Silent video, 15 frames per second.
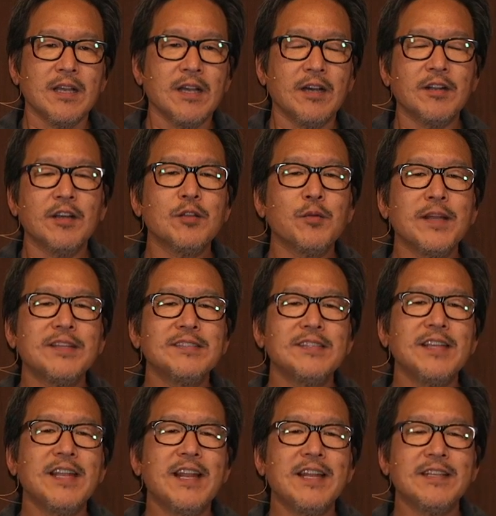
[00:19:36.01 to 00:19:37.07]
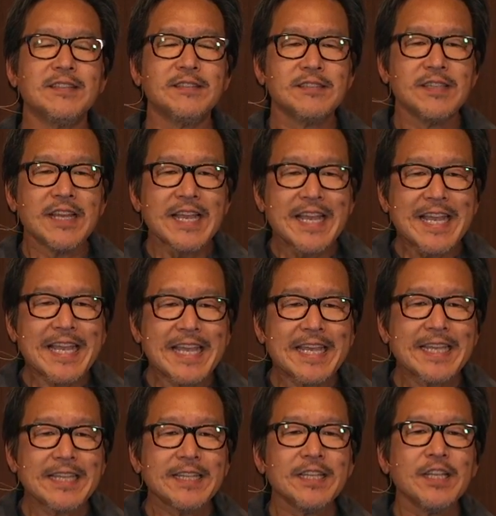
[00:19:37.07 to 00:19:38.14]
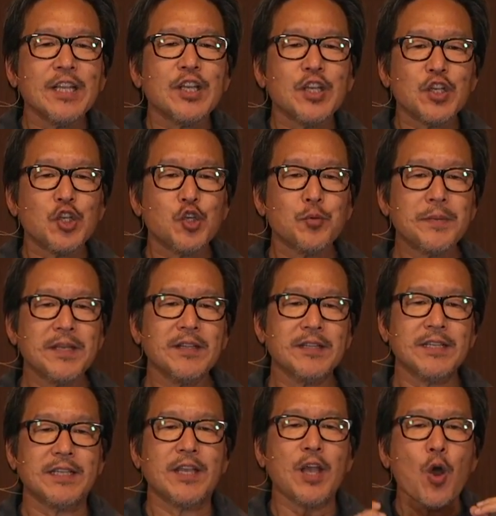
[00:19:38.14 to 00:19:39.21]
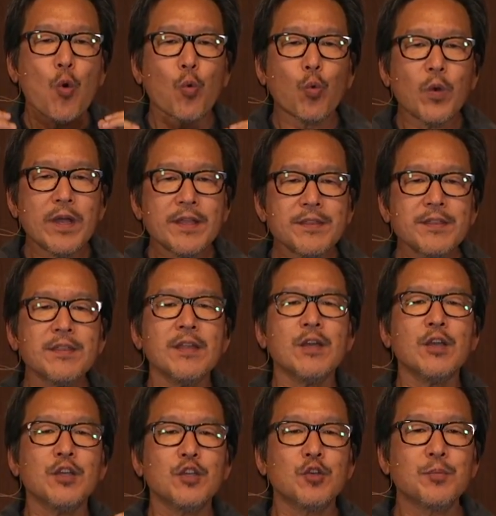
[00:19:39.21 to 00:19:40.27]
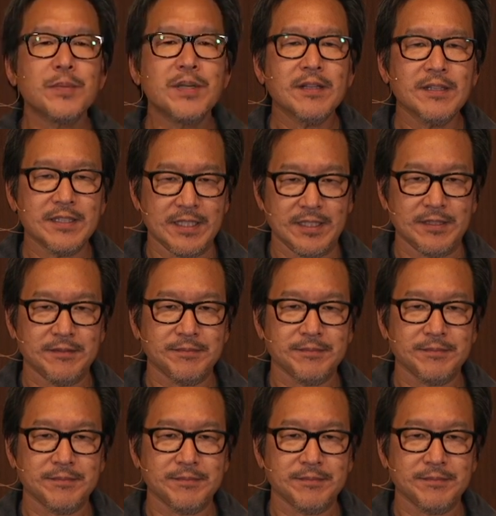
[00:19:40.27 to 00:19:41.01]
Another way to say that is in humility, with humility,